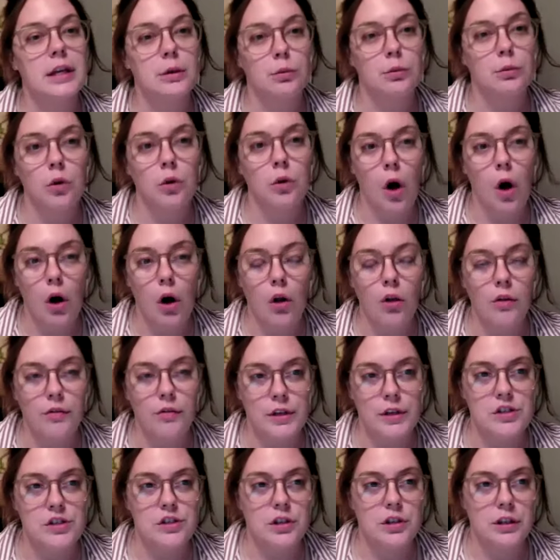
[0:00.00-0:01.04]
it will all
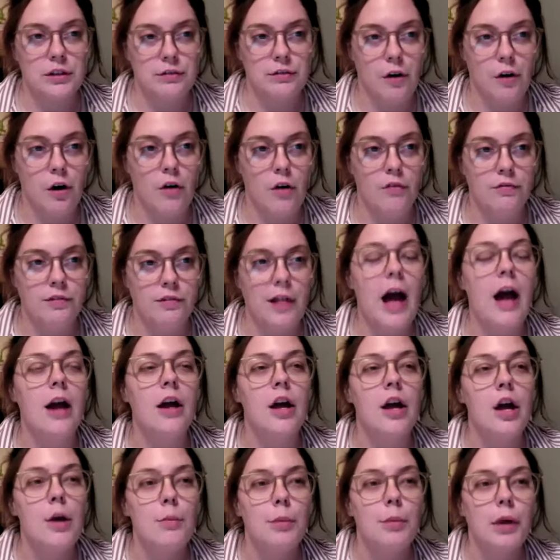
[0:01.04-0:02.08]
eventually fall
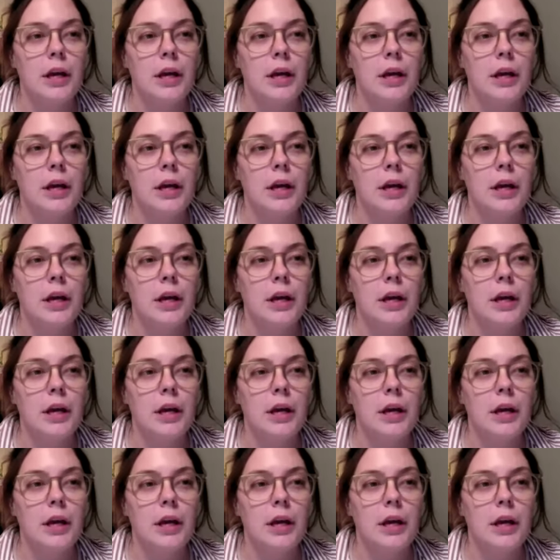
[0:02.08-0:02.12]
flat